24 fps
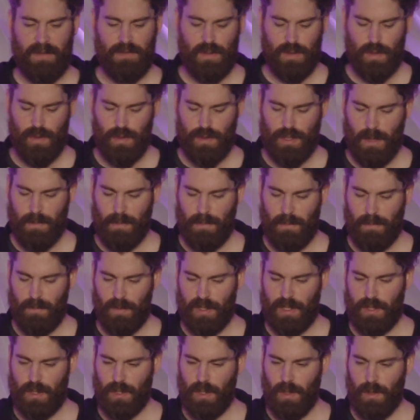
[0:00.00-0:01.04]
have to do some
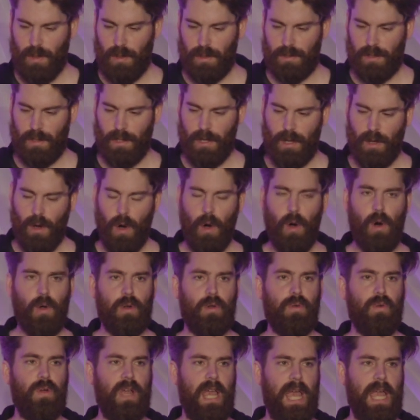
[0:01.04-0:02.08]
what's called
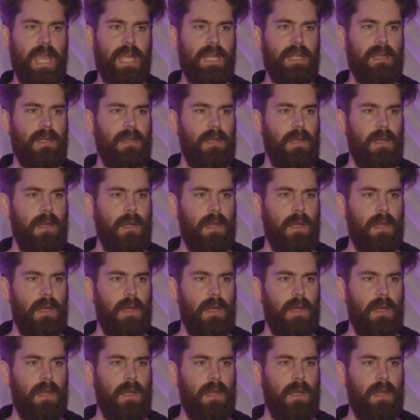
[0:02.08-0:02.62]
auto gain